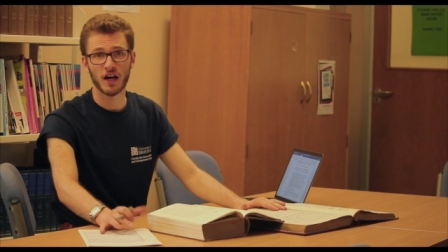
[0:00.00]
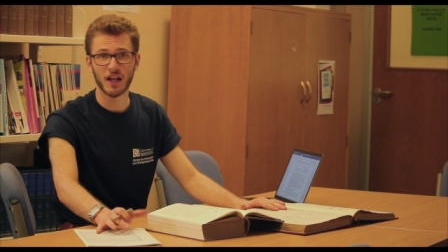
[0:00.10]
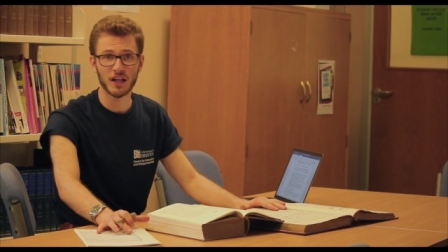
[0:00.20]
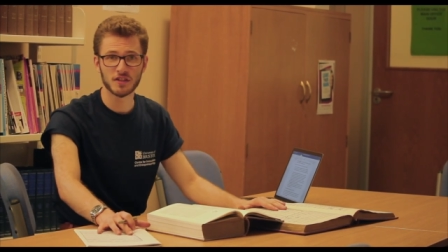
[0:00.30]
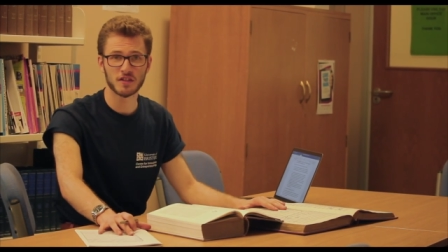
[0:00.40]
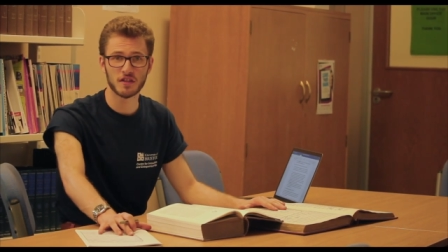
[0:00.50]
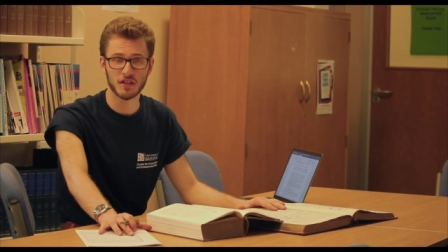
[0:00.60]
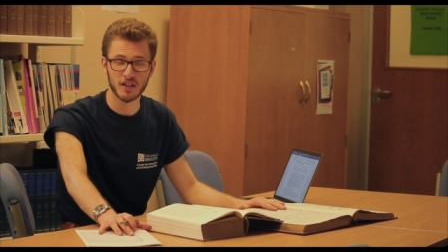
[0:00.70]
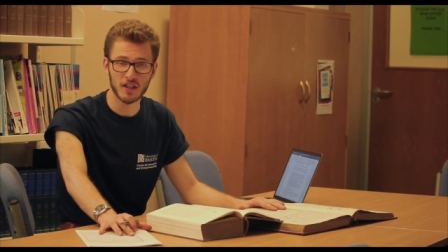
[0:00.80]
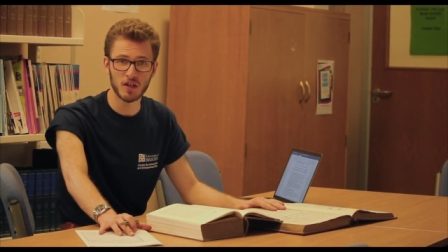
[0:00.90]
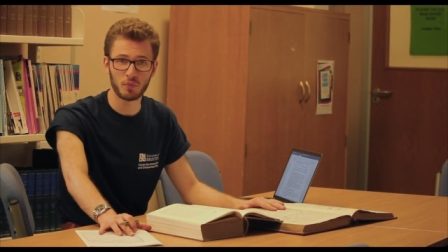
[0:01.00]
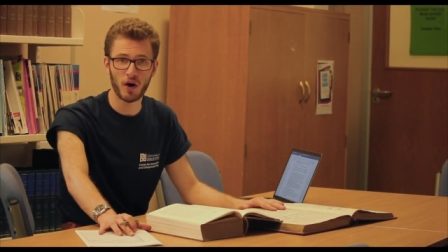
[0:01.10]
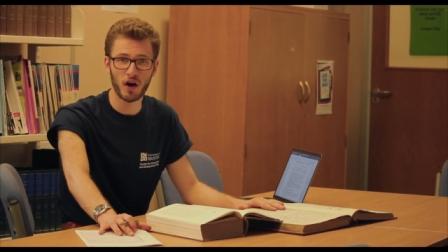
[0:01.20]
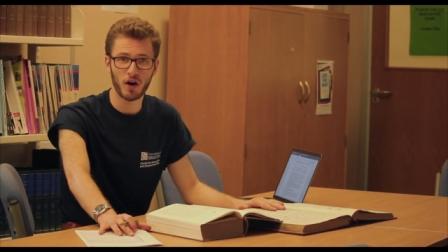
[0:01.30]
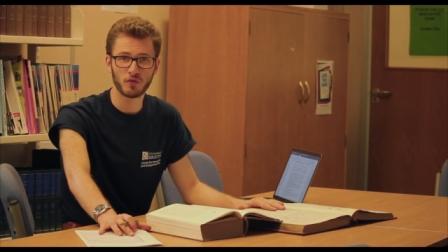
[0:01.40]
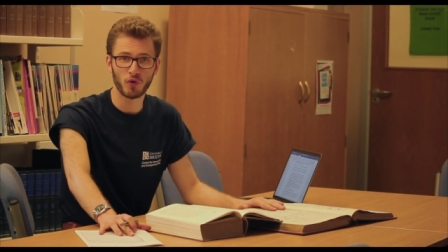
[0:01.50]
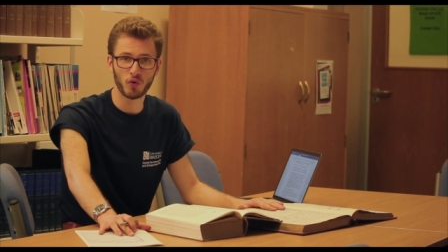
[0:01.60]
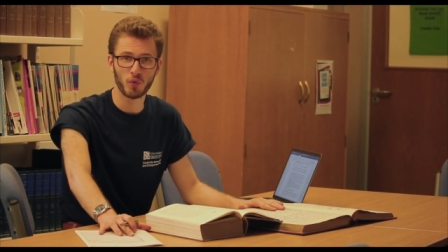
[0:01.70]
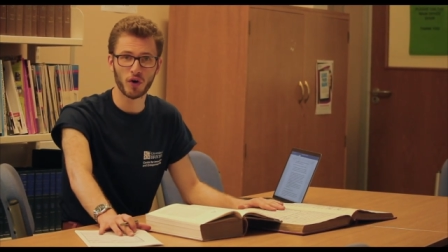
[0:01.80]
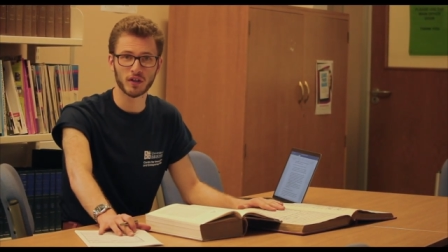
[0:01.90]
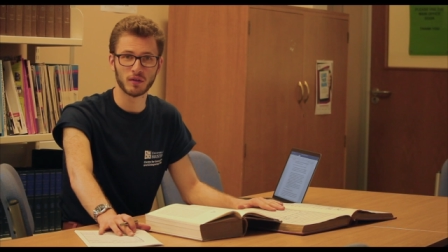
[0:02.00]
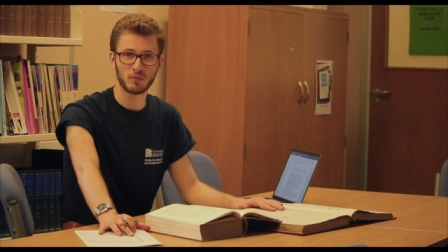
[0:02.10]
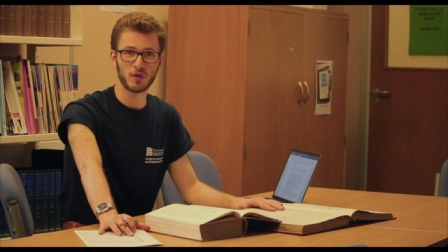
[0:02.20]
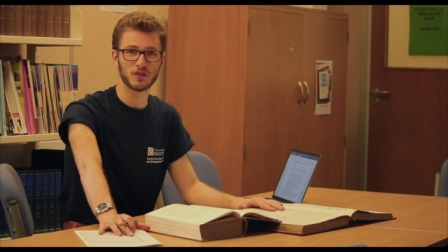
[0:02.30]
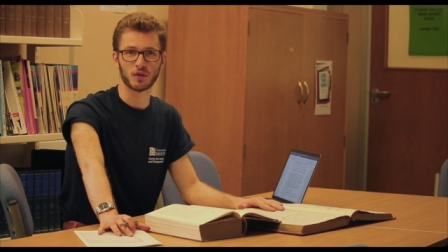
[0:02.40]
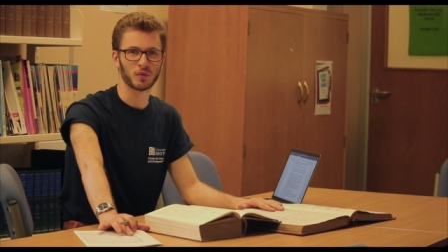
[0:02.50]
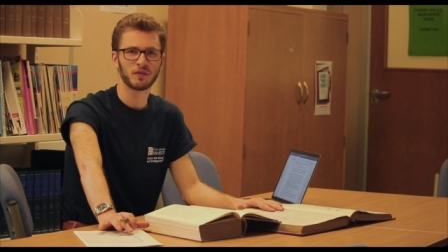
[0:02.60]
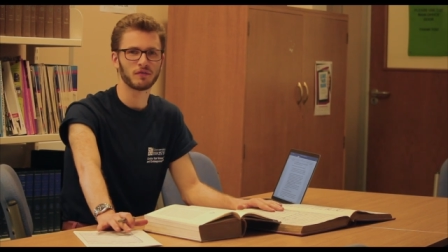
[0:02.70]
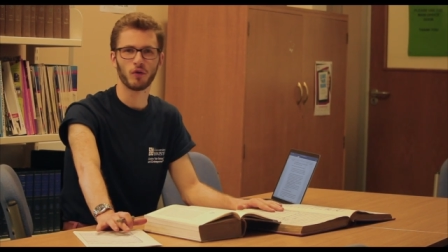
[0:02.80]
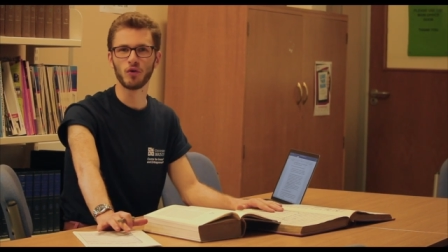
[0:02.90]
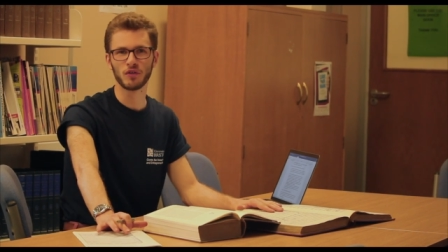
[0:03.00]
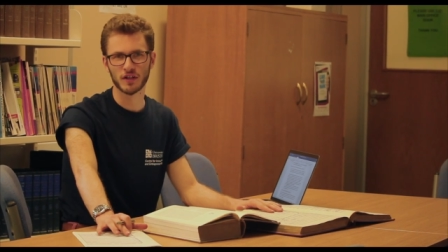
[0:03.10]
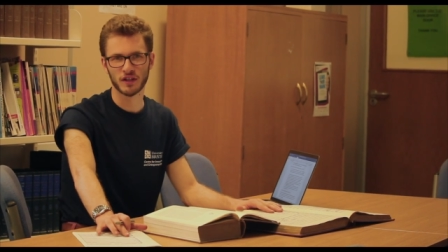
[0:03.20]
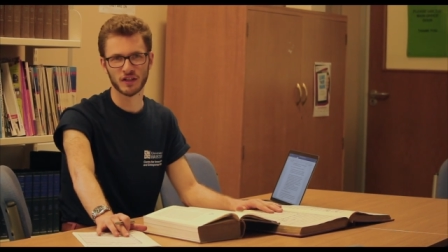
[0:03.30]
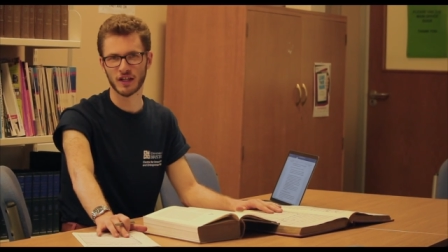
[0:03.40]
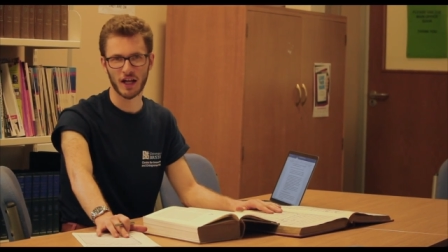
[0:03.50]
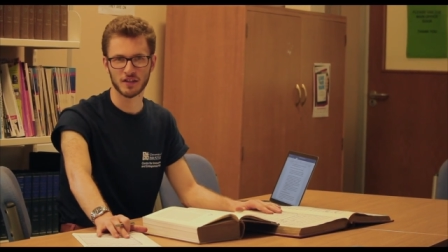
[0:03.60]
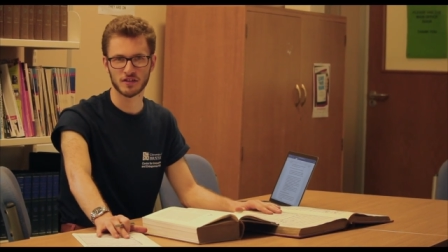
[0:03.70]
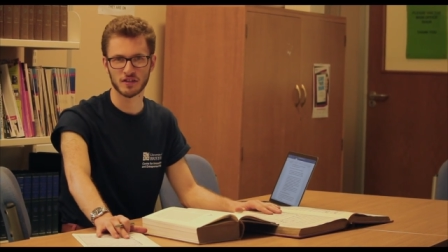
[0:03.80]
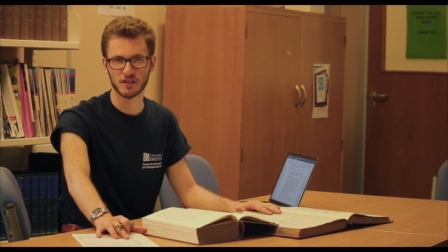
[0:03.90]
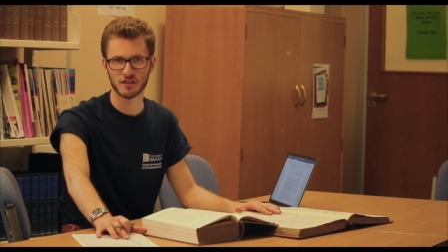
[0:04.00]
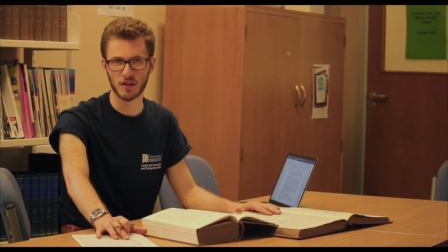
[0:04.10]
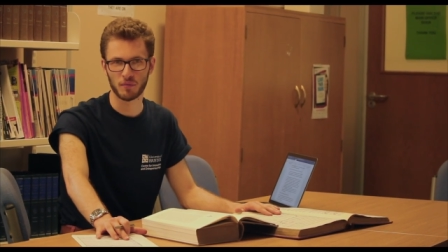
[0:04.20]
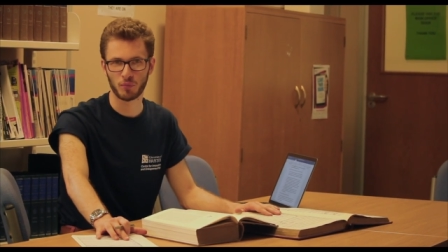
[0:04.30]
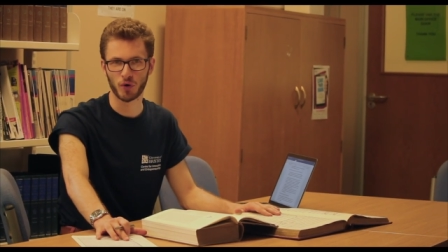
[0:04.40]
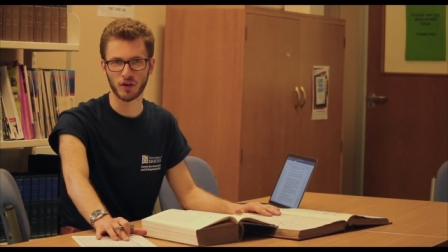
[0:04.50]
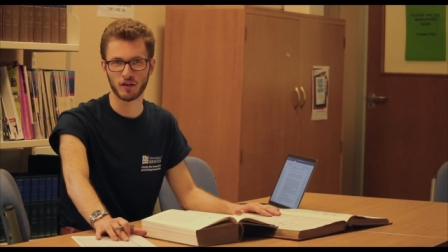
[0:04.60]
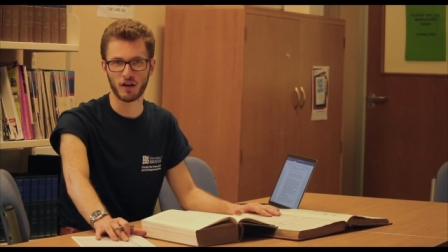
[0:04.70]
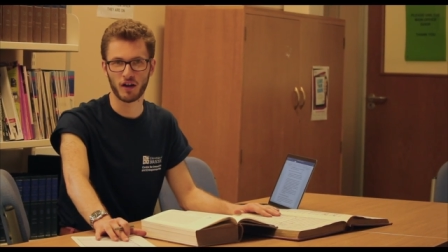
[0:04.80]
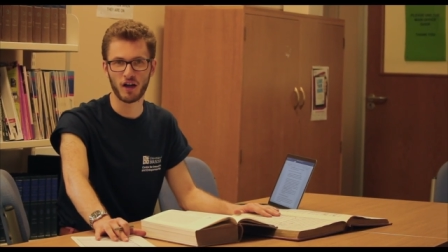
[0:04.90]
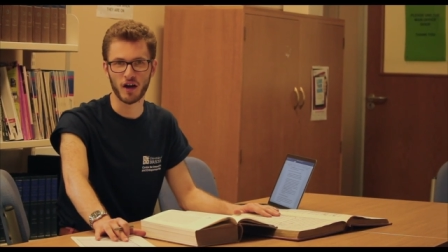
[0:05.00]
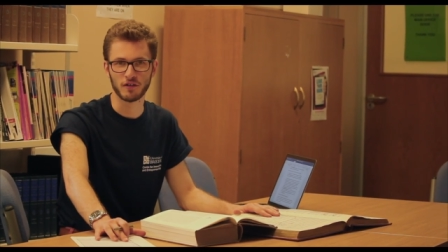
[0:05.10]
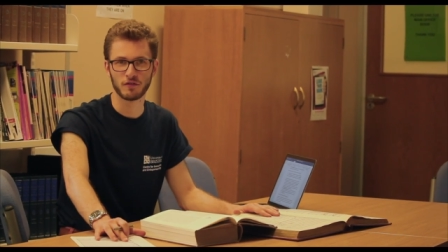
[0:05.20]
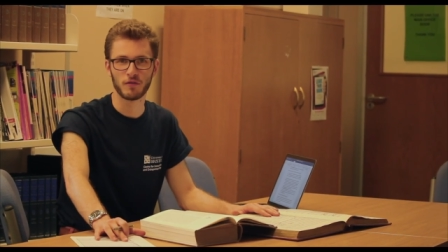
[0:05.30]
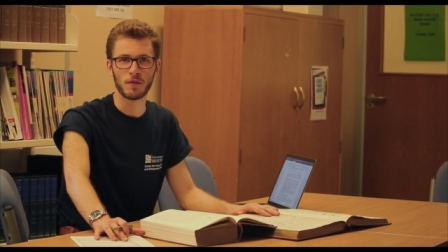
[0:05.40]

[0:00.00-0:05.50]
Analysis is a key part of all work in music. We've all done analysis at some point in our life.